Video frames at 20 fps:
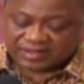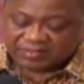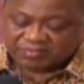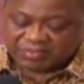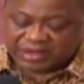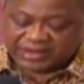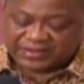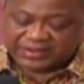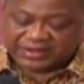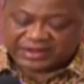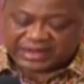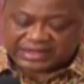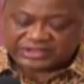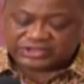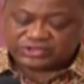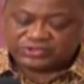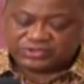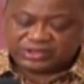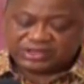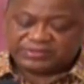by the
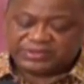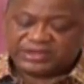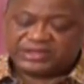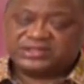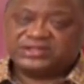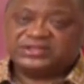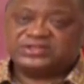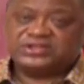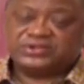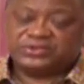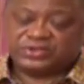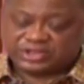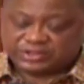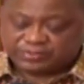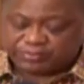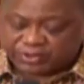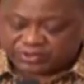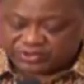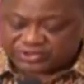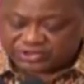National Emergency
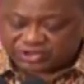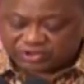Response